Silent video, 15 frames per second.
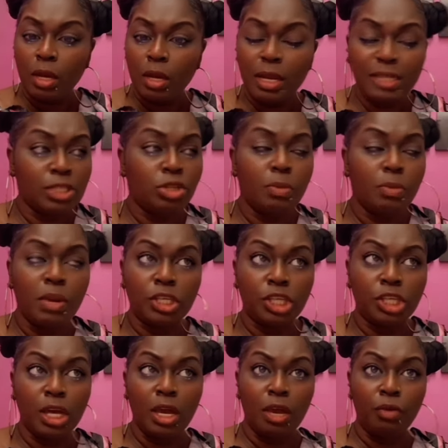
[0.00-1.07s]
Listen to me
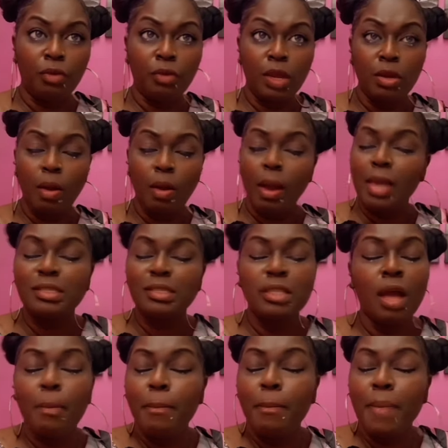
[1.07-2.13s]
on JA radio. It's
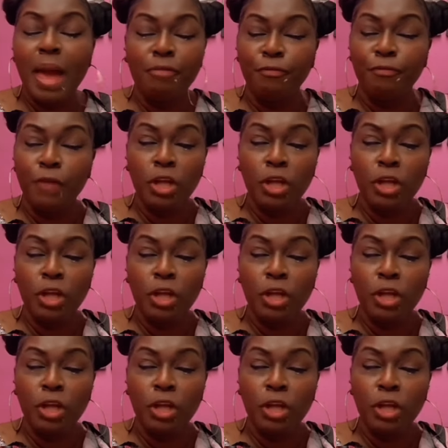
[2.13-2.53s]
not my